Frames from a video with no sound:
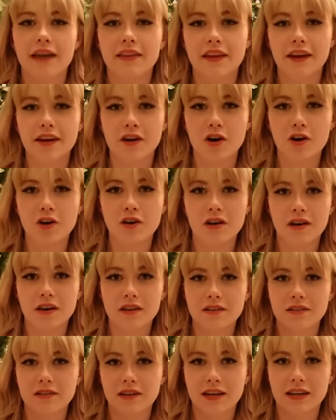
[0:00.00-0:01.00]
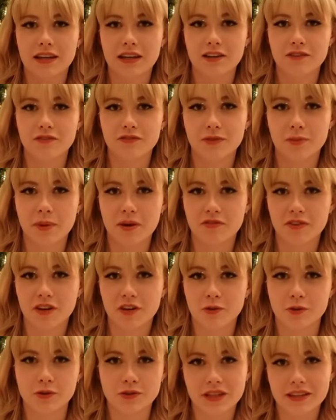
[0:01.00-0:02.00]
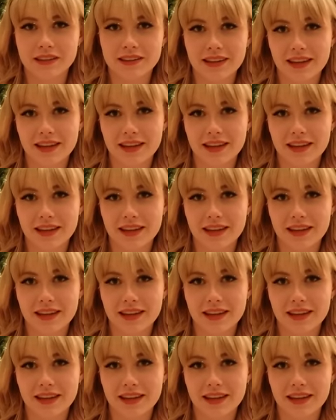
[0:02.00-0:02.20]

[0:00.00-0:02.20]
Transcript: and then I got a kit for my friend who said